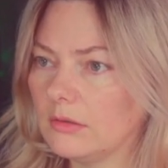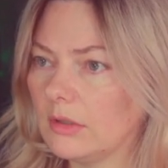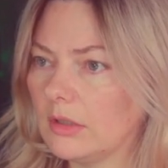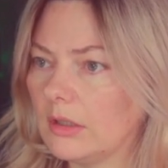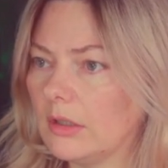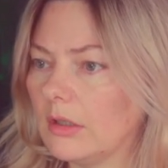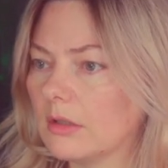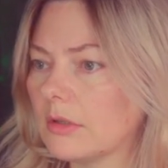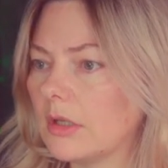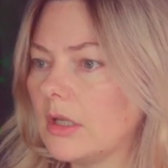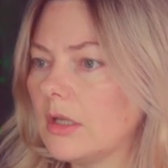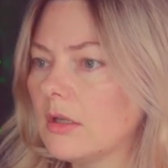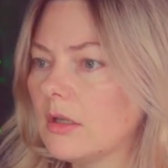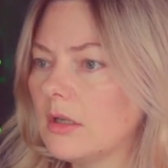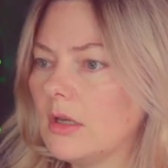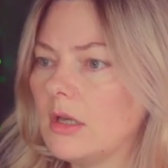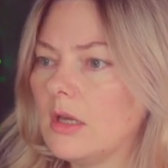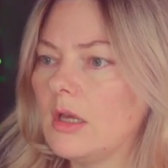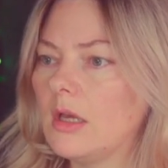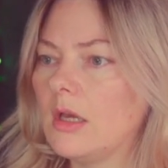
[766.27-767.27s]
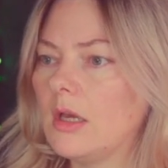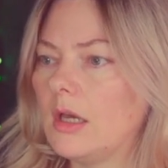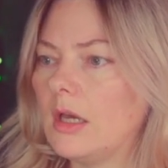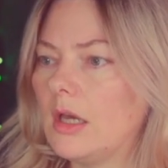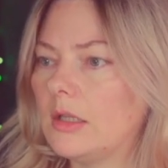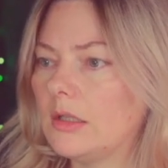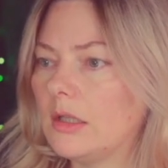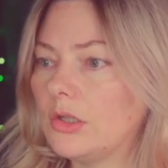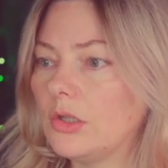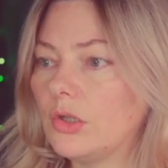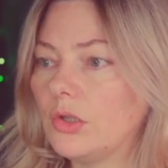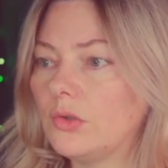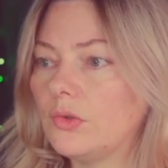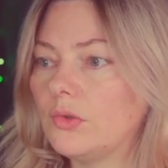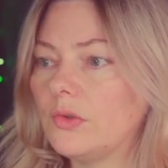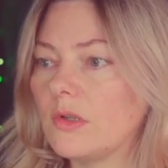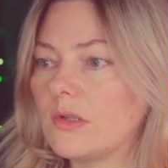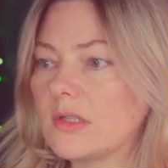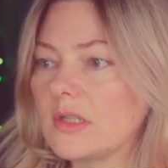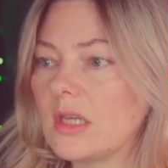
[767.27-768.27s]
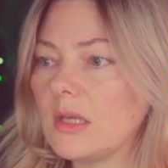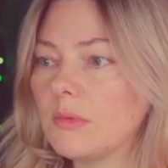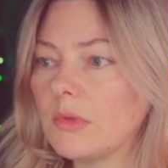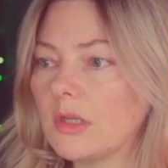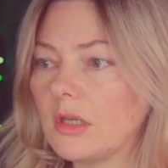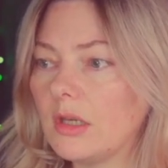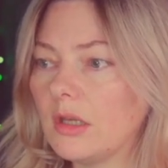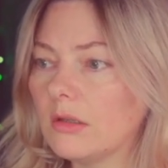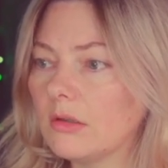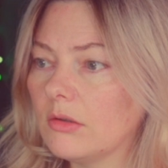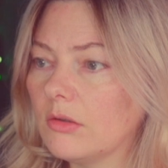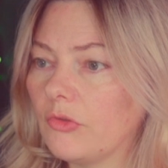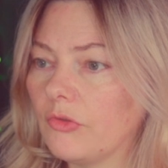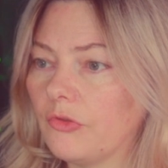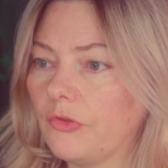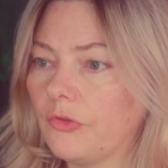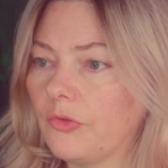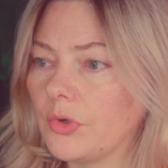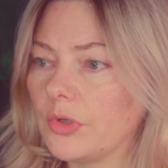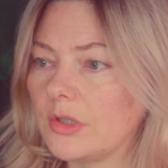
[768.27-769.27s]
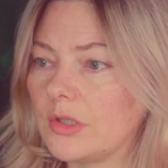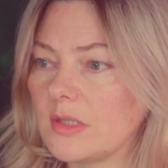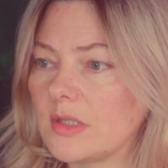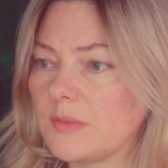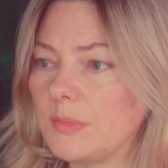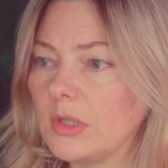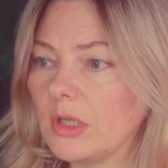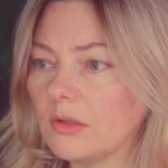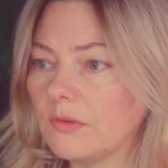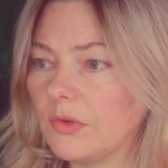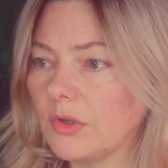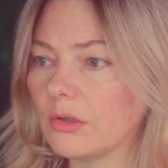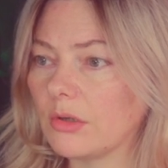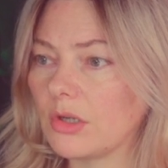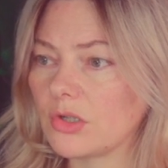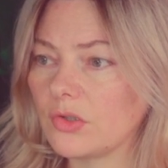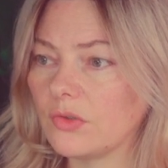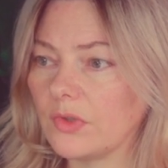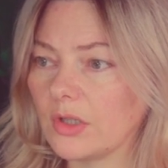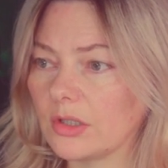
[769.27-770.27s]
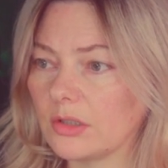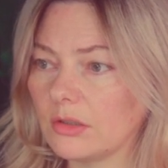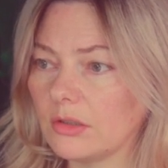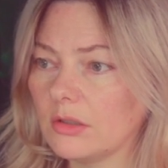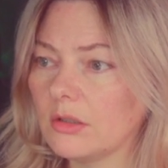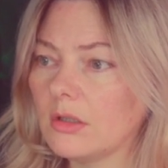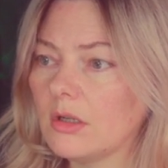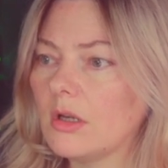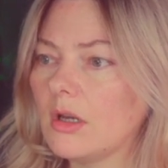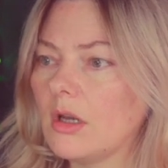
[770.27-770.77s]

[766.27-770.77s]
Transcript: uh, array, and then you do the same thing for the spin configuration vector.